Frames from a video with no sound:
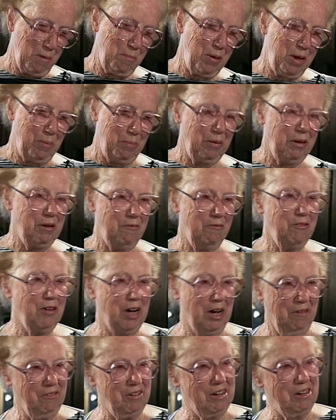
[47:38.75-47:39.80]
of people
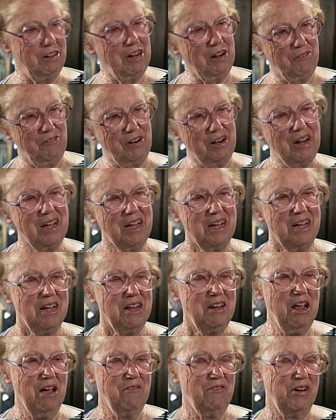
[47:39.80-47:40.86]
involved in different
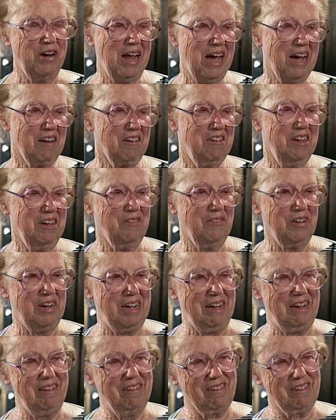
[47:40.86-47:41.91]

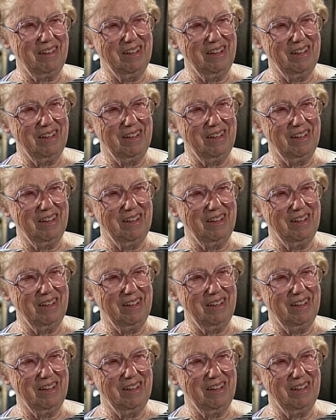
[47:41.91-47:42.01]
activities.